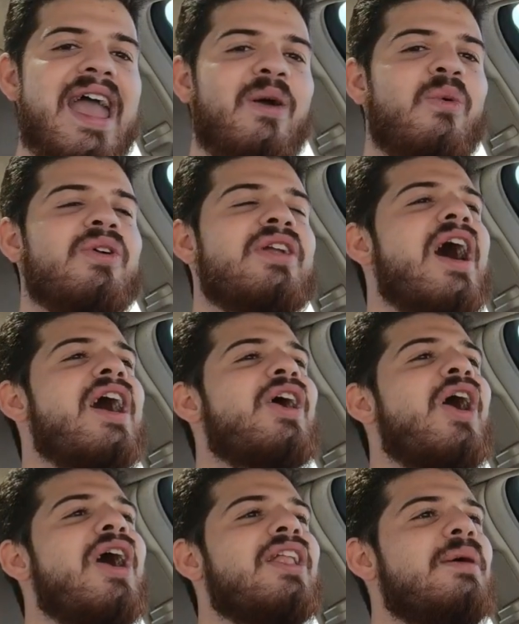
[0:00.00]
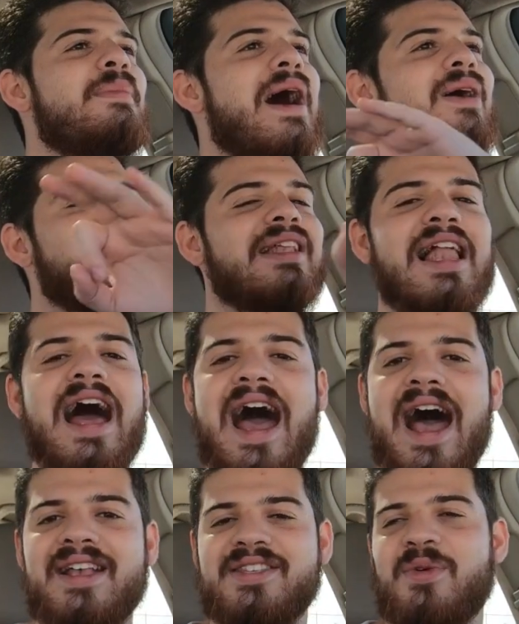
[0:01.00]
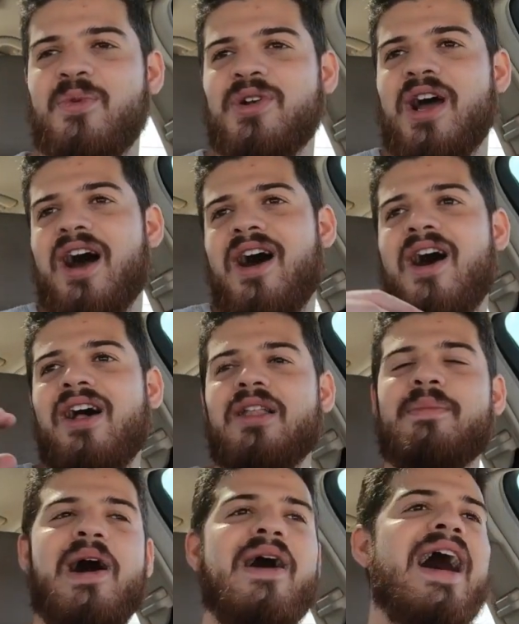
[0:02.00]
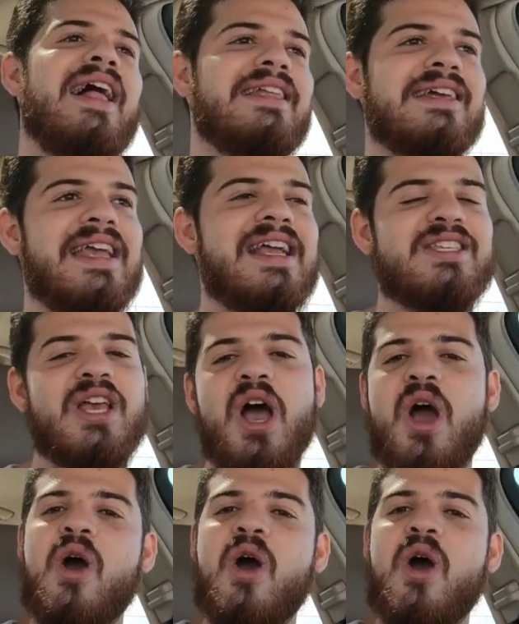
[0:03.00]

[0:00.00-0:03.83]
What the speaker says: we're not all about class and we're not all about elegance.